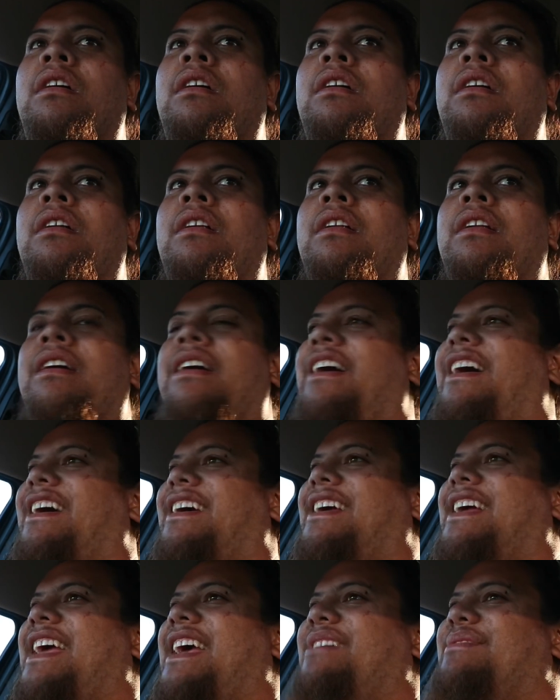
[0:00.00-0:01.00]
No, I
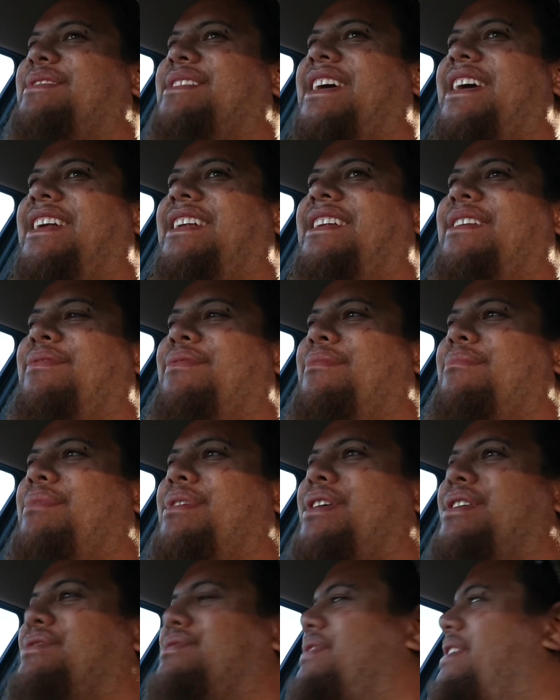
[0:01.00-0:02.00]
keep seeing different
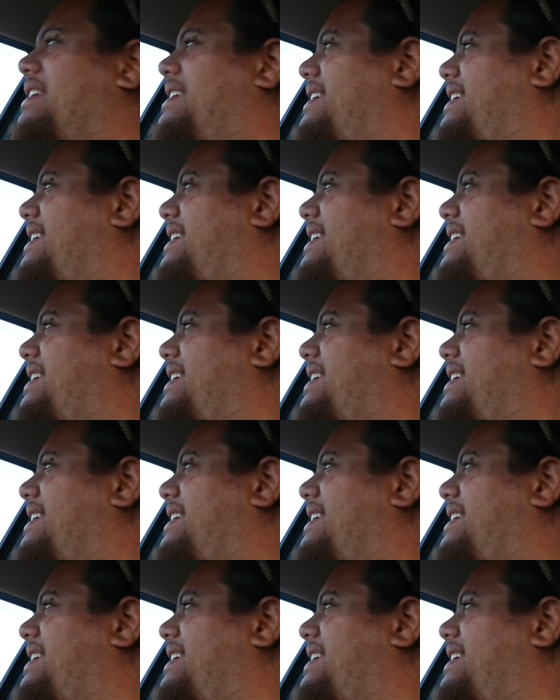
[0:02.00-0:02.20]
birds rocking